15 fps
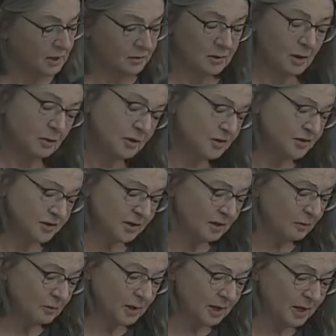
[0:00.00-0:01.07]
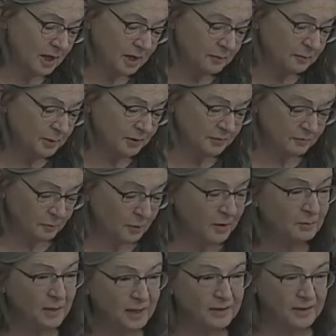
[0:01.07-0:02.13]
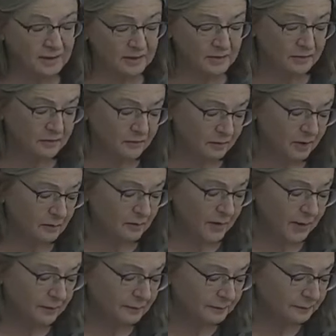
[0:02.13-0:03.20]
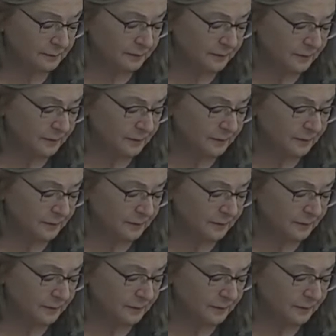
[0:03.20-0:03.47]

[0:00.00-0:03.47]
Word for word: noticing what had before been hidden from them.